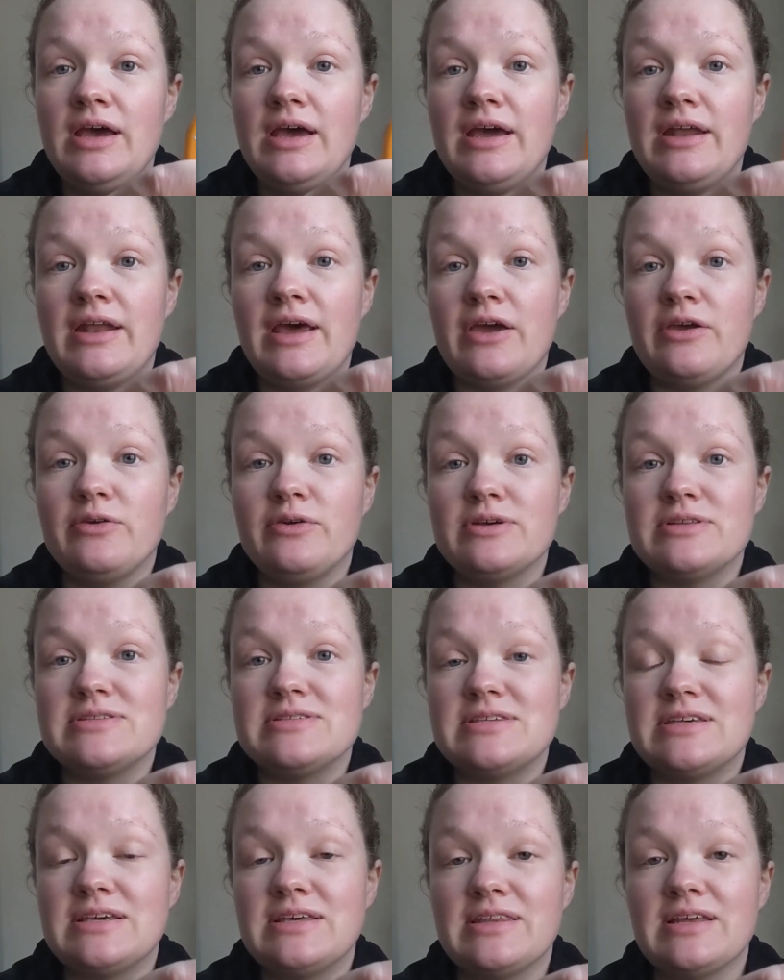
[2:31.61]
and now you can
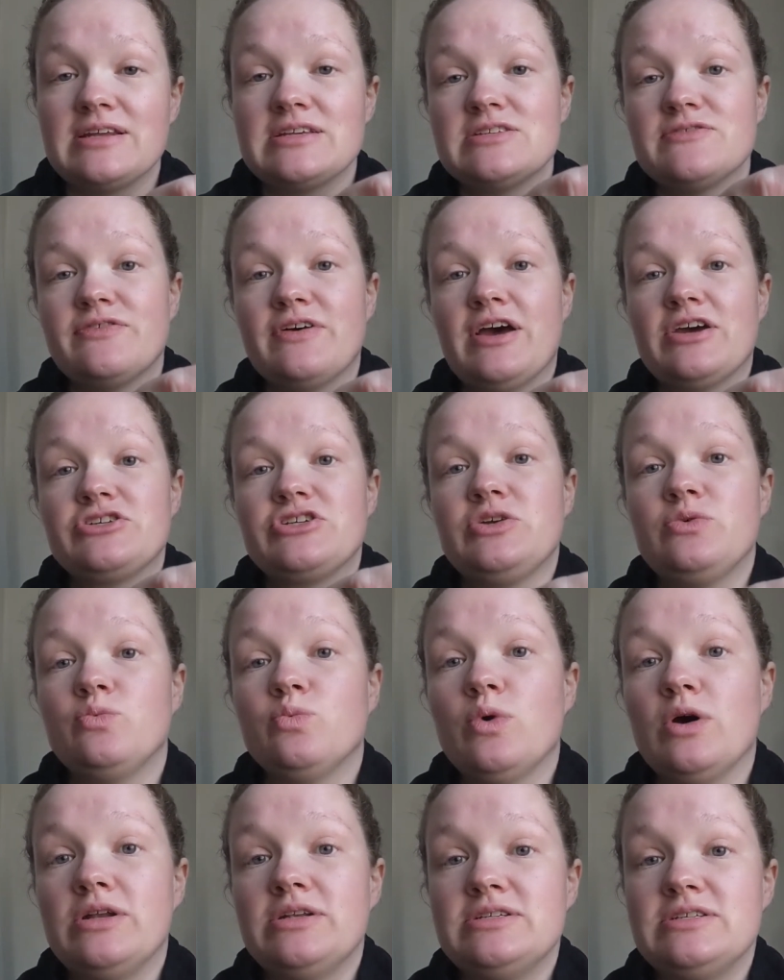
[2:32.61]
see that it's flashing
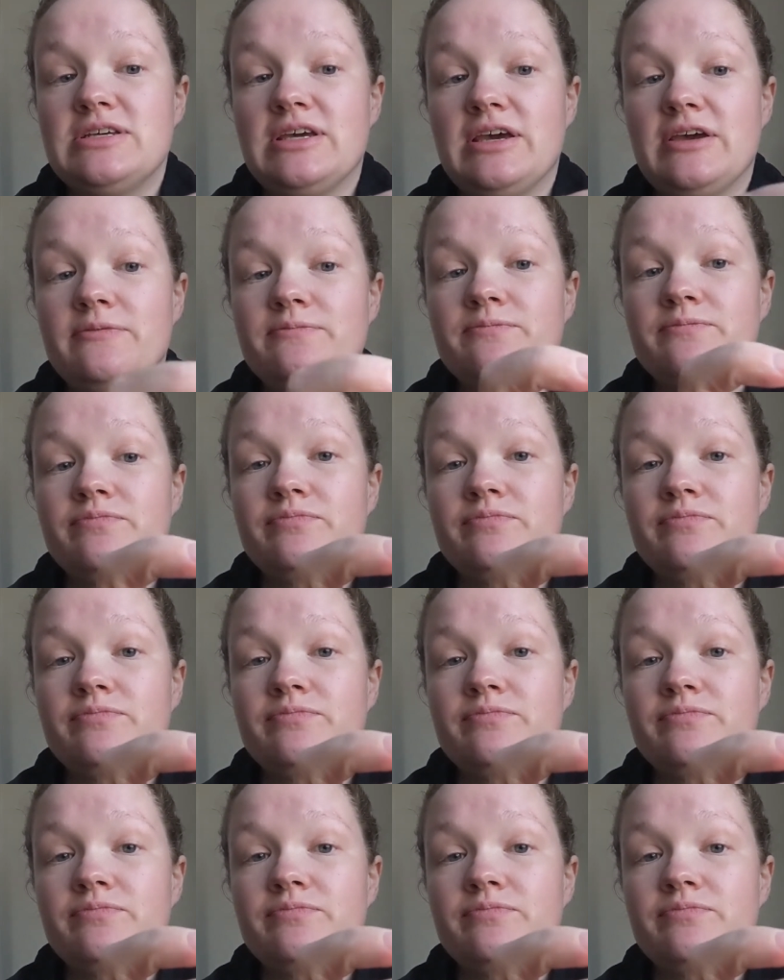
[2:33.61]
1D.